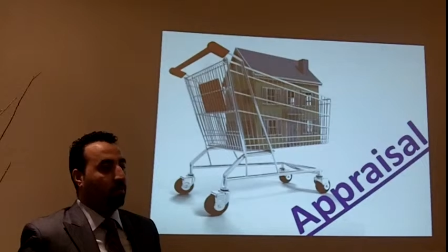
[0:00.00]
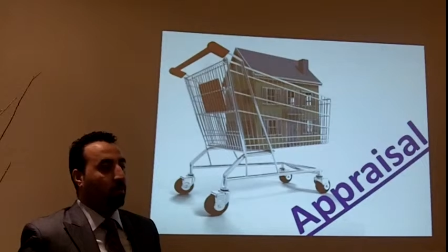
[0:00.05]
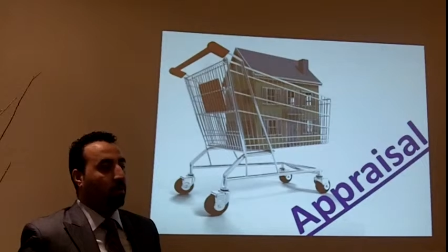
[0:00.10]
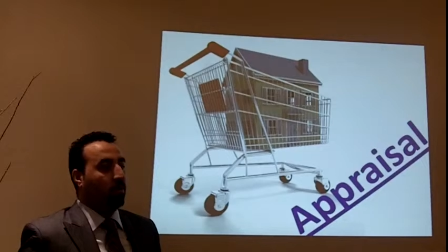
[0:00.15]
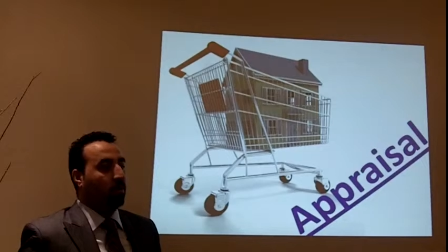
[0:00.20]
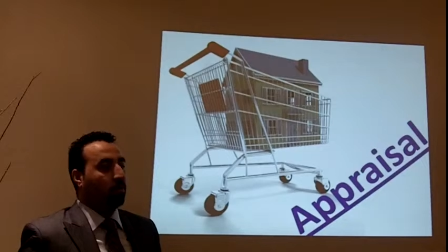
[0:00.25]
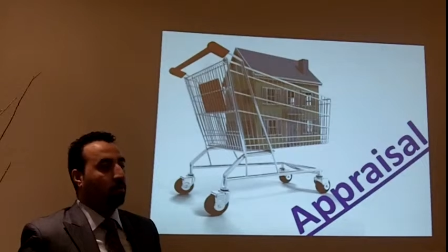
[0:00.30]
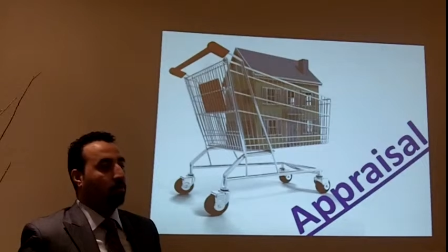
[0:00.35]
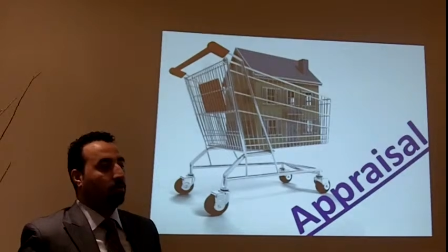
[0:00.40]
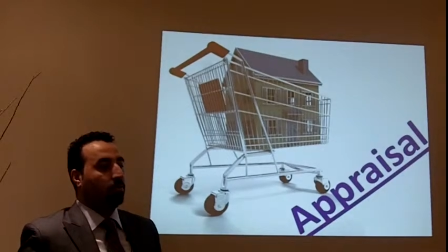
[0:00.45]

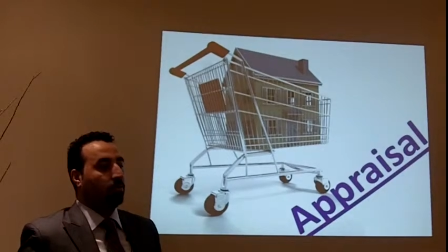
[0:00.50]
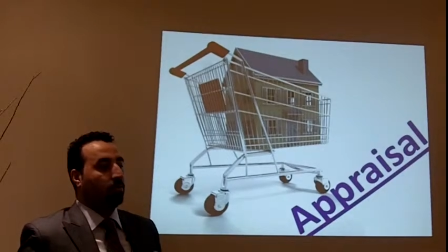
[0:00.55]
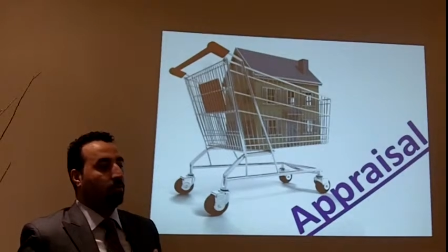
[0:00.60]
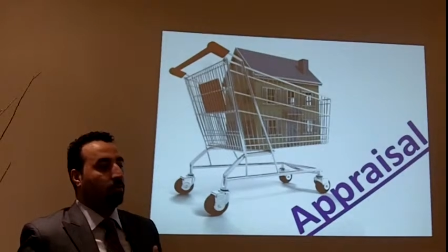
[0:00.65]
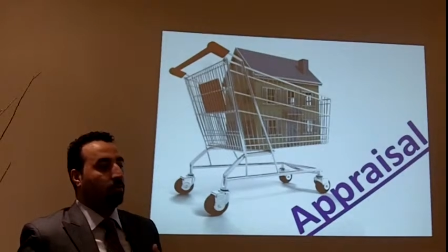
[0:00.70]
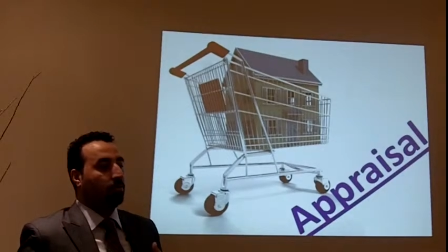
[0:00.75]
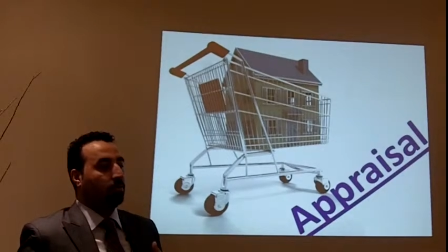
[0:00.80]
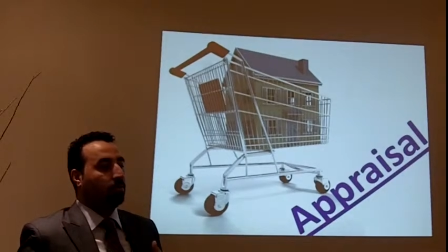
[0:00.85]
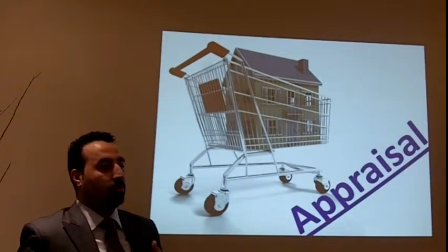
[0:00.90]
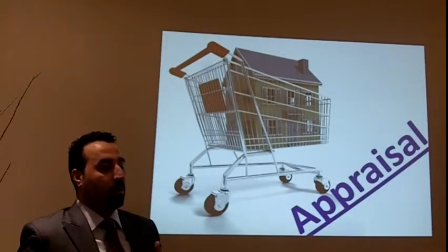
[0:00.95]
fall
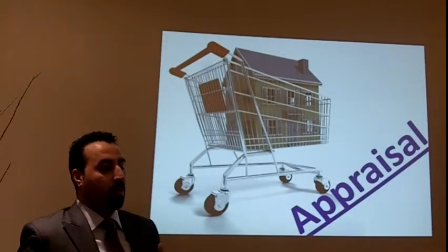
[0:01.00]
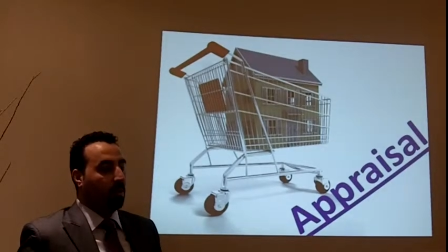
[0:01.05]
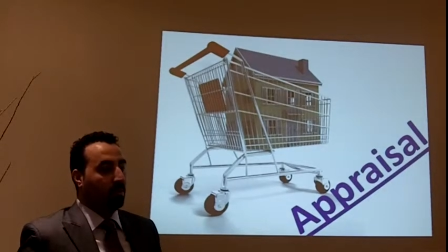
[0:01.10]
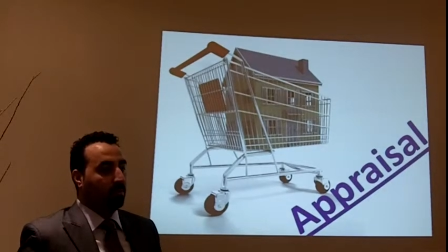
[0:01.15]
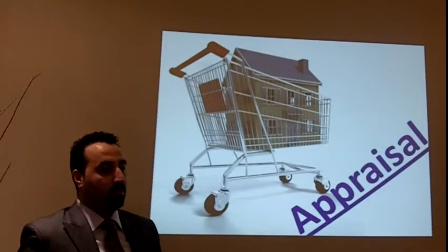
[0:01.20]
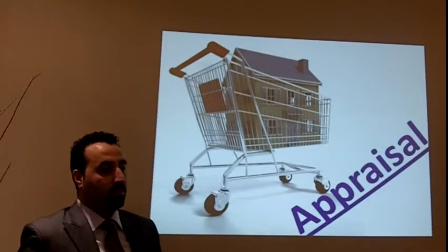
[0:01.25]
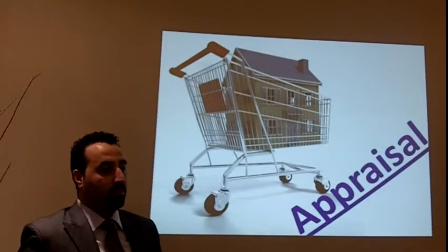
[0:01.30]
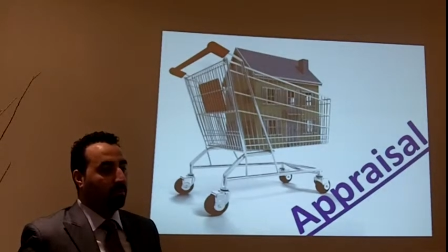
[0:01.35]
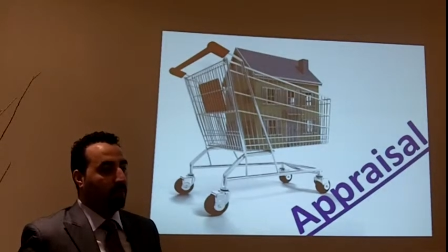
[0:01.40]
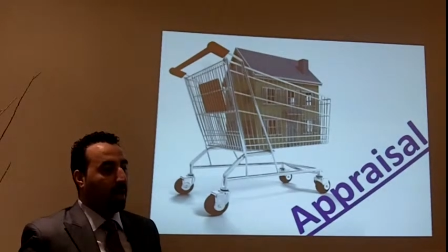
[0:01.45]
through
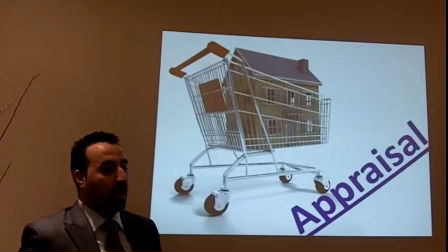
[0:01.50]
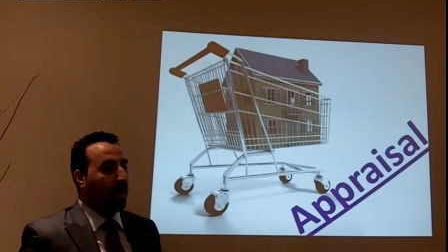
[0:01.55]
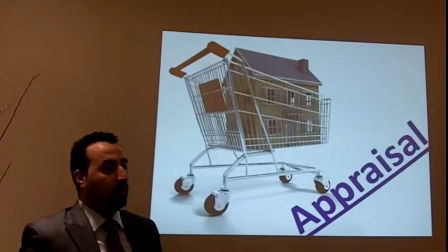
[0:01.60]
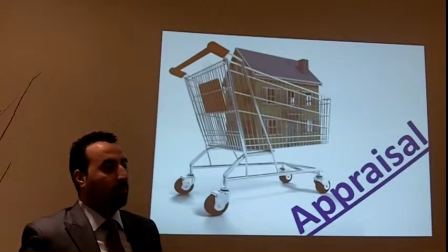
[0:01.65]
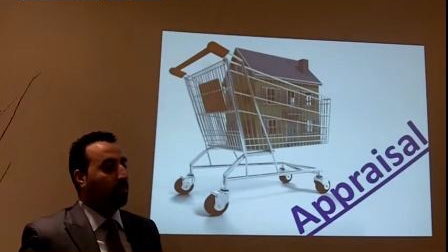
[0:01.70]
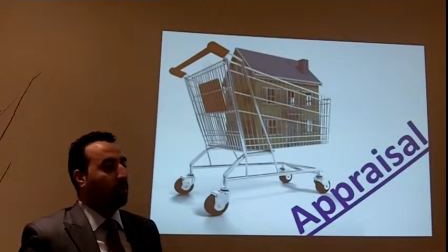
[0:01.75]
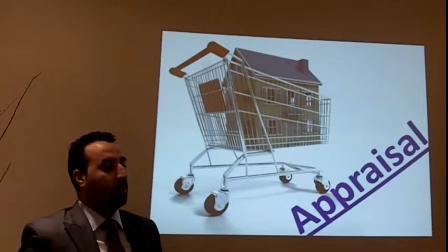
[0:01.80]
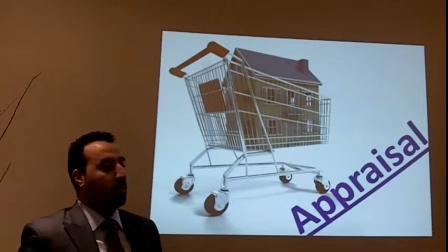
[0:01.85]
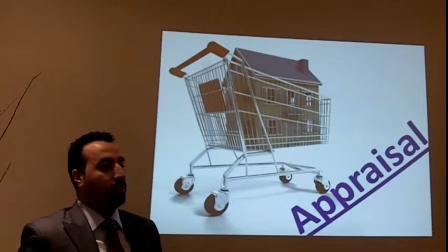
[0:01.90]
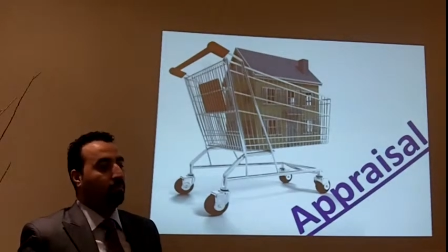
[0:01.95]
problems
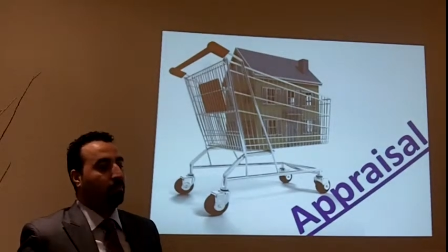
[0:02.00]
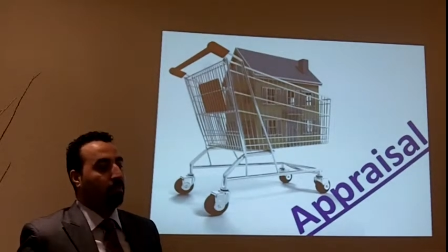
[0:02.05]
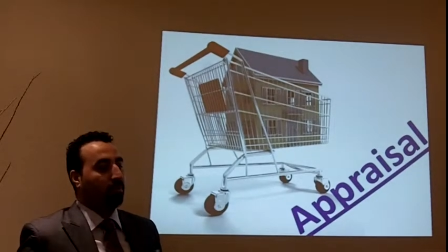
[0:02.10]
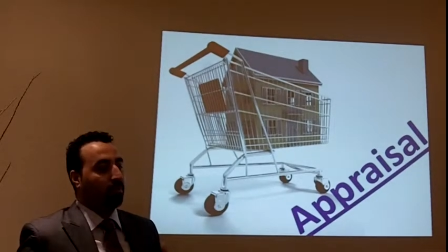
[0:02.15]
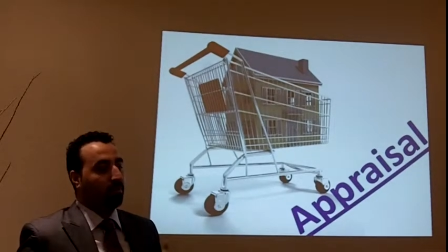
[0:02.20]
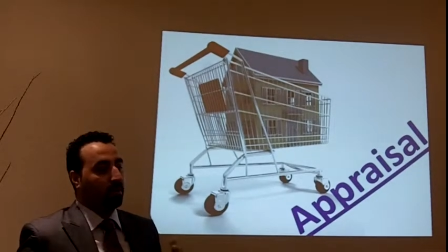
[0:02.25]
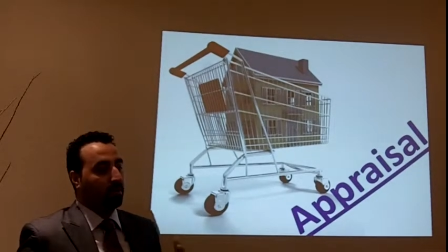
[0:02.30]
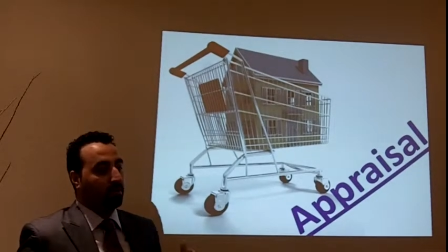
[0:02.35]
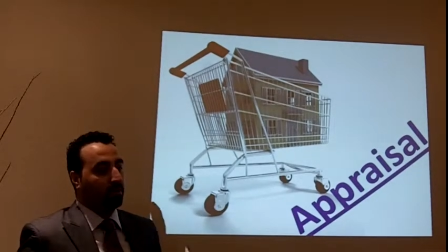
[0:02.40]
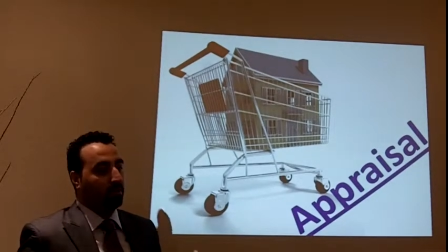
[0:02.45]
happen
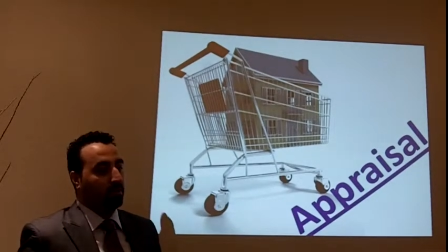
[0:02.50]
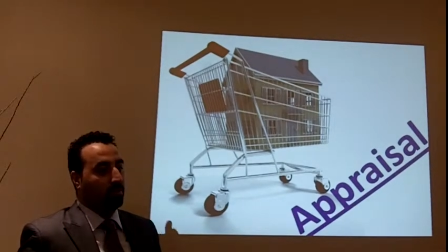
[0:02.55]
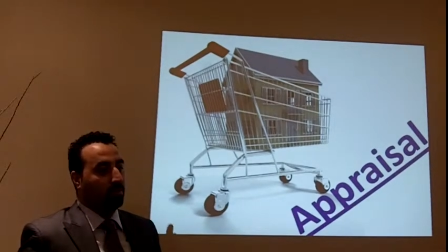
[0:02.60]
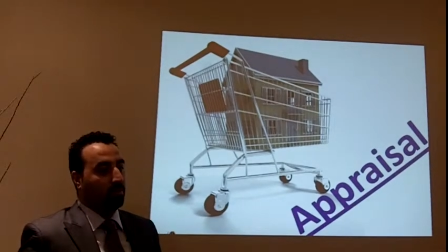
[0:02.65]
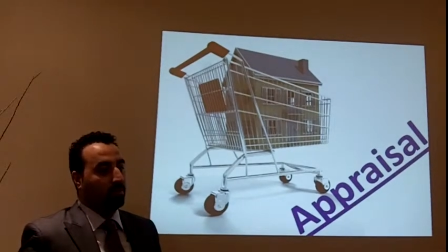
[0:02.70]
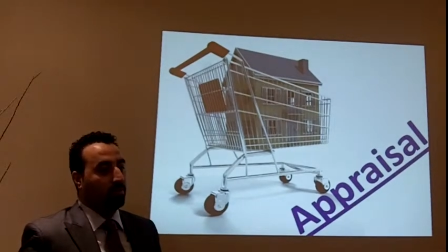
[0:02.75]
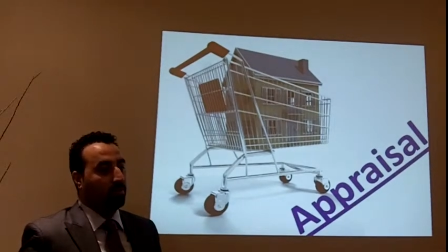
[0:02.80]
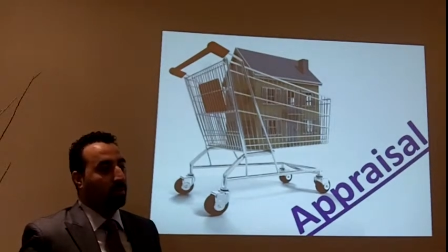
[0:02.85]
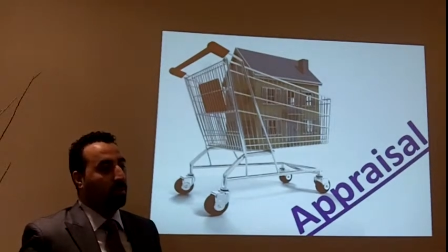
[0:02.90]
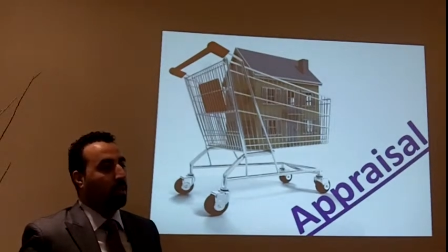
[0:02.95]
people
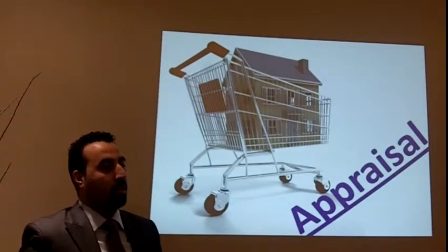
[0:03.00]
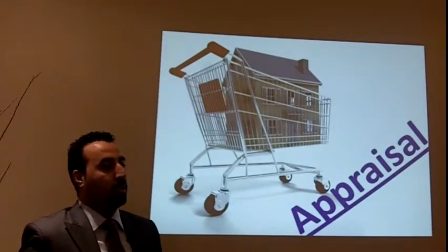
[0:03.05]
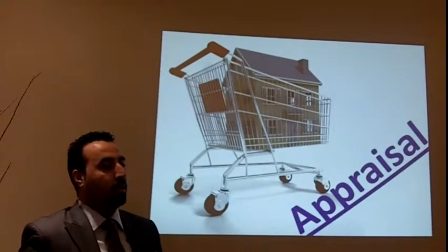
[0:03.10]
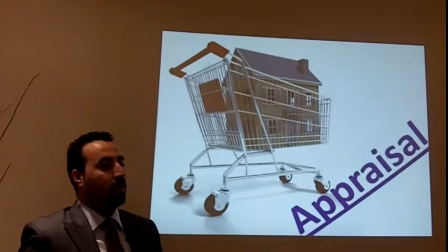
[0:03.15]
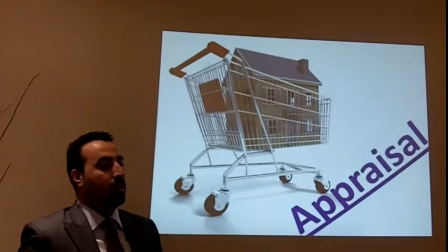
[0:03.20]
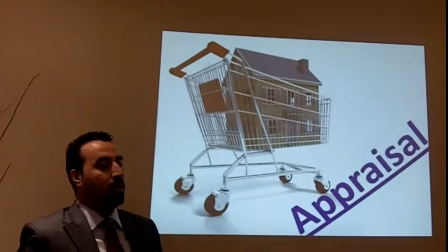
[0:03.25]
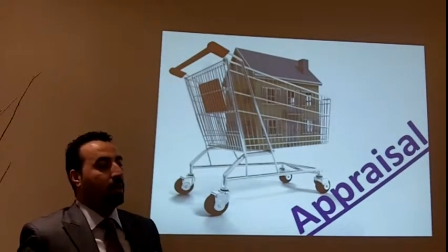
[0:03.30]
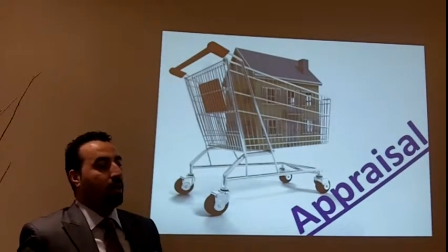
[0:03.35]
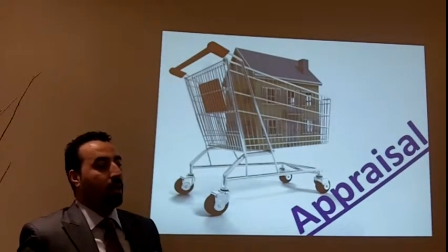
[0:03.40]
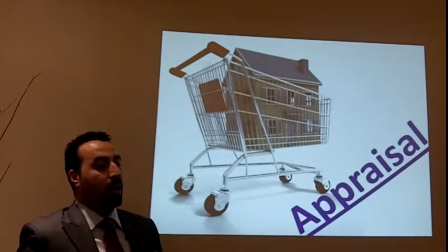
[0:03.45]
sue
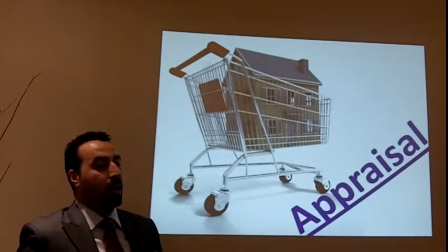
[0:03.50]
and